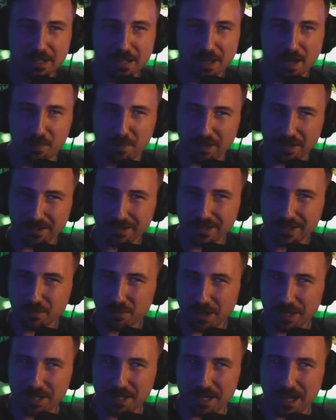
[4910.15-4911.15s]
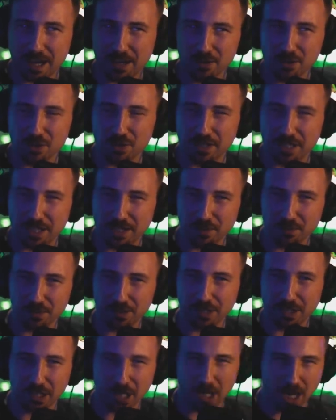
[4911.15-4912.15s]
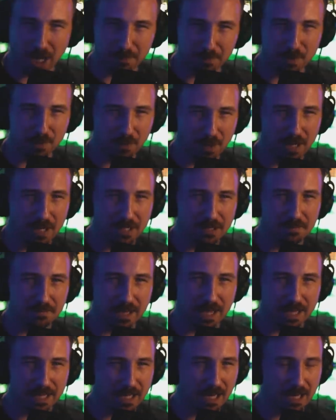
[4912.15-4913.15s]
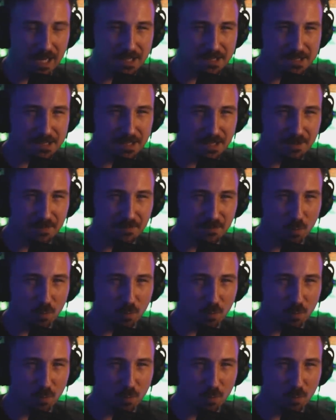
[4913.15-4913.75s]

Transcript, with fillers: Apparently, right now you can't really copyright AI stuff,